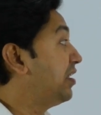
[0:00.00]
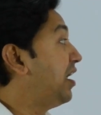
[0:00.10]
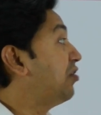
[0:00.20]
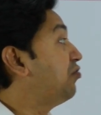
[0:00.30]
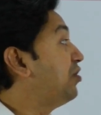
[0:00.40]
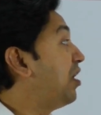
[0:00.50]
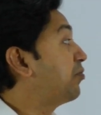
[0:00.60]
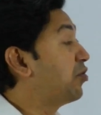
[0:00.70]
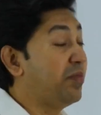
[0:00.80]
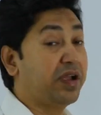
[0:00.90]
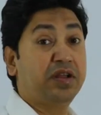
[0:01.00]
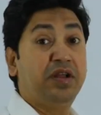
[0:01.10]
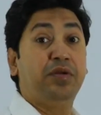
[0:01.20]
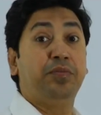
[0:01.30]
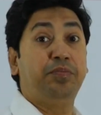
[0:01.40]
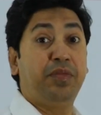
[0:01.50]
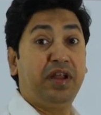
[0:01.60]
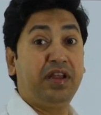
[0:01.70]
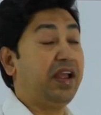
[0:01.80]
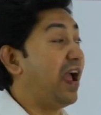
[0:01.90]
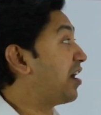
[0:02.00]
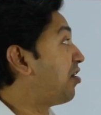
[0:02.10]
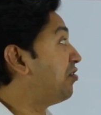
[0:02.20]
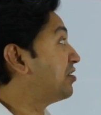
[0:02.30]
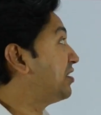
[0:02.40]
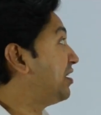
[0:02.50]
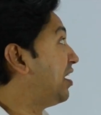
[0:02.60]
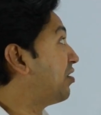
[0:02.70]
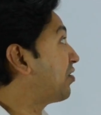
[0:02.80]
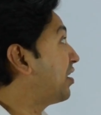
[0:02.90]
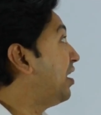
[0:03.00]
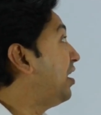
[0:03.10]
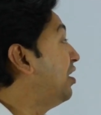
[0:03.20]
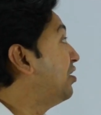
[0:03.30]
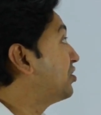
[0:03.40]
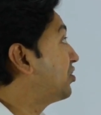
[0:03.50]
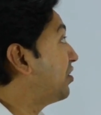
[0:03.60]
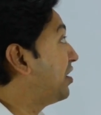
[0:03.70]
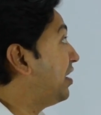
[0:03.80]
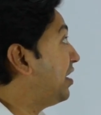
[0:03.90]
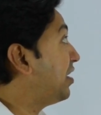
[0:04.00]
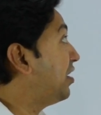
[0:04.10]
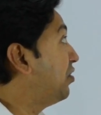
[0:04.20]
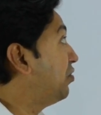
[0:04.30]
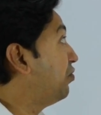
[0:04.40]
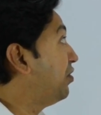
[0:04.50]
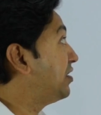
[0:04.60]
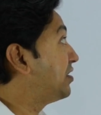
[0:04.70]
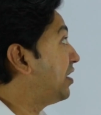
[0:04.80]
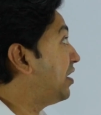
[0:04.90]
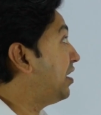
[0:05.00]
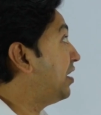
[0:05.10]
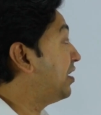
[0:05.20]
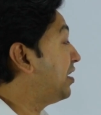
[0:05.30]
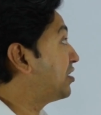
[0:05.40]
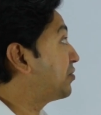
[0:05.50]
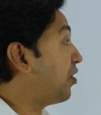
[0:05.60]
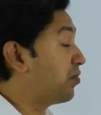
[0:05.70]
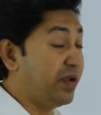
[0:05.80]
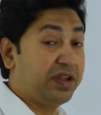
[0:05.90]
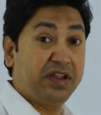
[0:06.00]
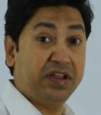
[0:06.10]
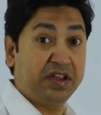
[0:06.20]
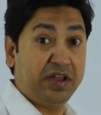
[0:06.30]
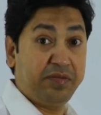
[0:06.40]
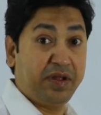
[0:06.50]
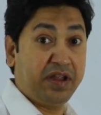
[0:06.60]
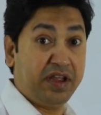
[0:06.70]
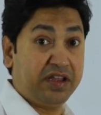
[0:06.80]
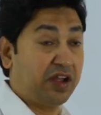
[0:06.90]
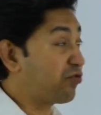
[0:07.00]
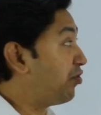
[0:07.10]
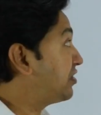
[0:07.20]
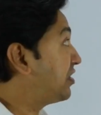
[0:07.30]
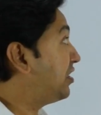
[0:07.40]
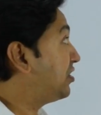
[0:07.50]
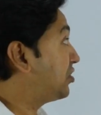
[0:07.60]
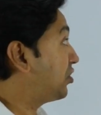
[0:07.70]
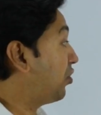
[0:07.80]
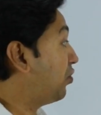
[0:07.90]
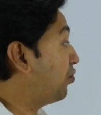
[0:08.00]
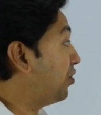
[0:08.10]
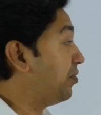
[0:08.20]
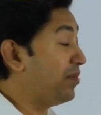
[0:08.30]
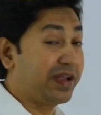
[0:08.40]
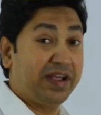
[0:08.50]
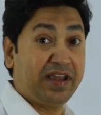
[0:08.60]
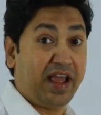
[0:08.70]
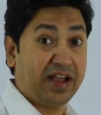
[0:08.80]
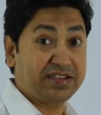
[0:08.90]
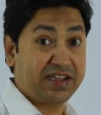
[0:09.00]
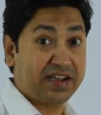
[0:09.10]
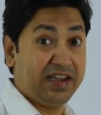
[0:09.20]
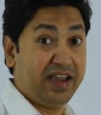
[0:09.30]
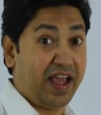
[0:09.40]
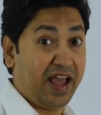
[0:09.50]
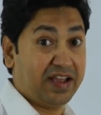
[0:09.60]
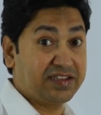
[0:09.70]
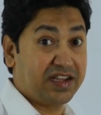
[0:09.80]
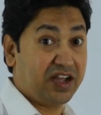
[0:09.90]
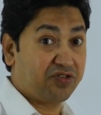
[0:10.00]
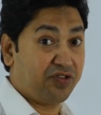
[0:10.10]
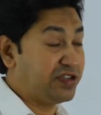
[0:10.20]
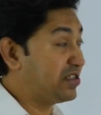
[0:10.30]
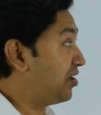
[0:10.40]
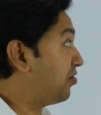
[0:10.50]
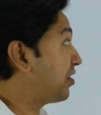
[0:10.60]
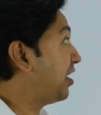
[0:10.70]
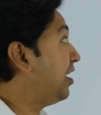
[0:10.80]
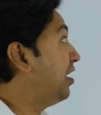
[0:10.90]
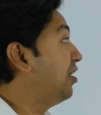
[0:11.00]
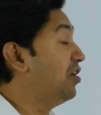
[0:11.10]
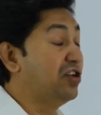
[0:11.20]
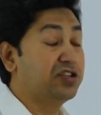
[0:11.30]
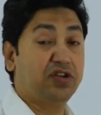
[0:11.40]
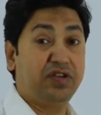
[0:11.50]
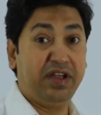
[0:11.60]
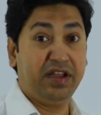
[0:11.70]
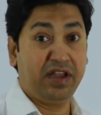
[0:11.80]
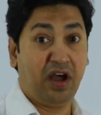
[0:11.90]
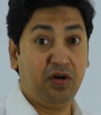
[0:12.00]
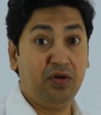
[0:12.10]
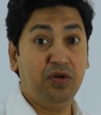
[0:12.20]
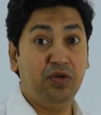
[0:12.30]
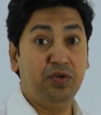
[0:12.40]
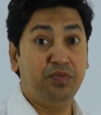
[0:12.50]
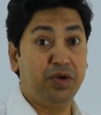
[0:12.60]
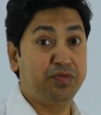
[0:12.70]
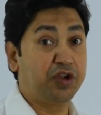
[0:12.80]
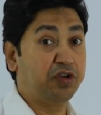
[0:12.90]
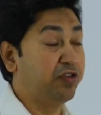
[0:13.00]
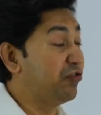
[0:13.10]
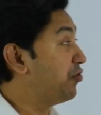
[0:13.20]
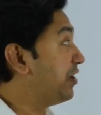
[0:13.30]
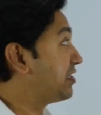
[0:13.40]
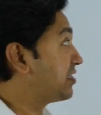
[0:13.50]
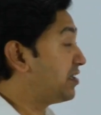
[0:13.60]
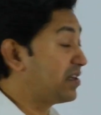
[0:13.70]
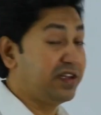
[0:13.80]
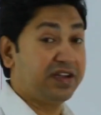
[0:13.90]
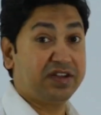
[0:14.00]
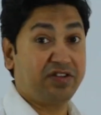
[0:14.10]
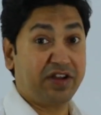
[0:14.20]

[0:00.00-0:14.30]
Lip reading: then we have to make many accounts here, okay? So here we see this format given in the question. So we make it exactly as the question, okay? So here now, before we start here